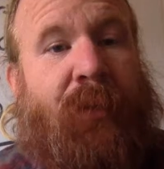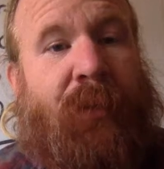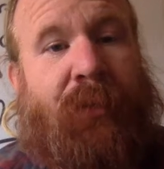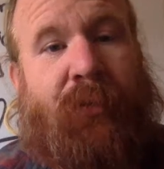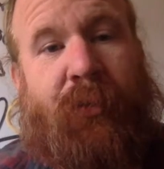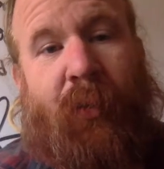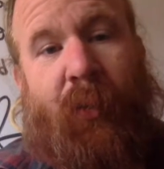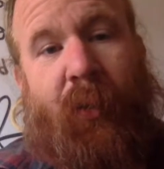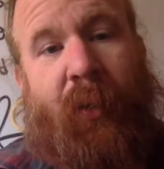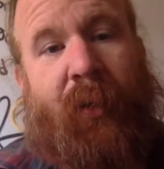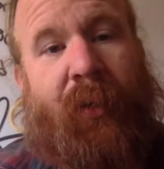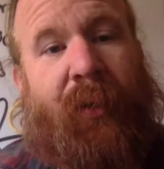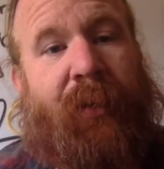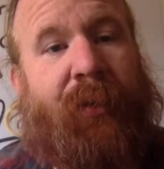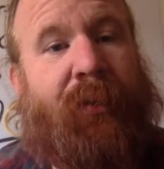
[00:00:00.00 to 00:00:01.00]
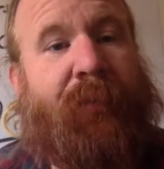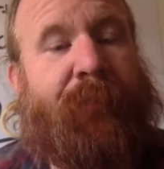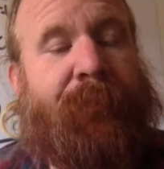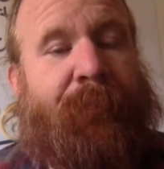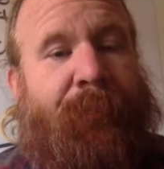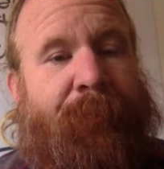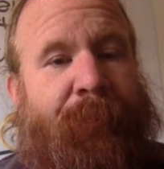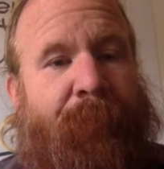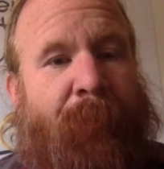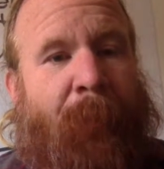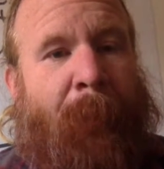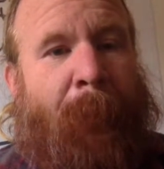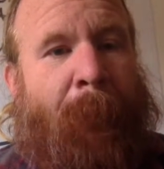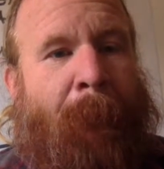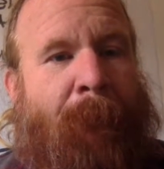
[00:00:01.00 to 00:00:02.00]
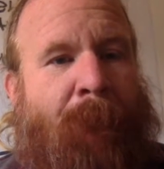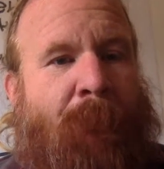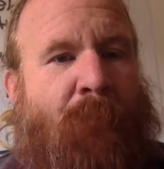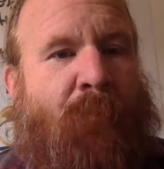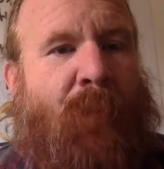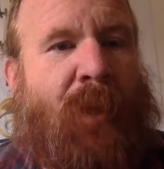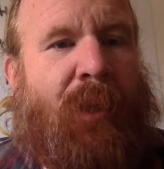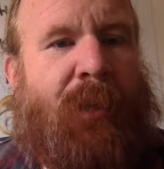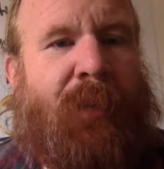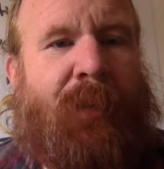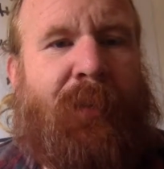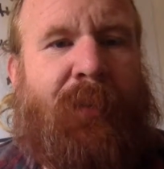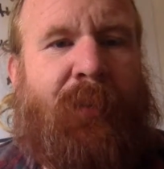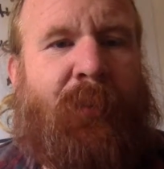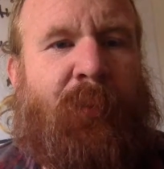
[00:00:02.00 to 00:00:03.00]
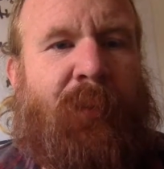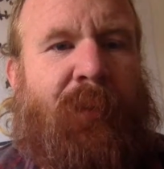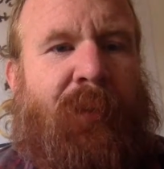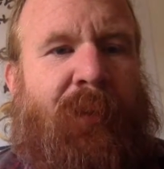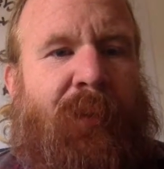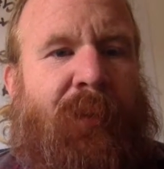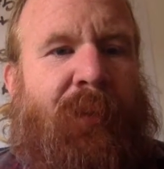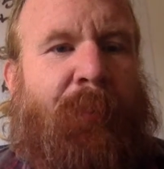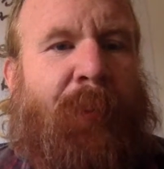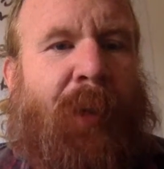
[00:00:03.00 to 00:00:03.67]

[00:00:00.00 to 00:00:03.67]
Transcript: and joy and like these really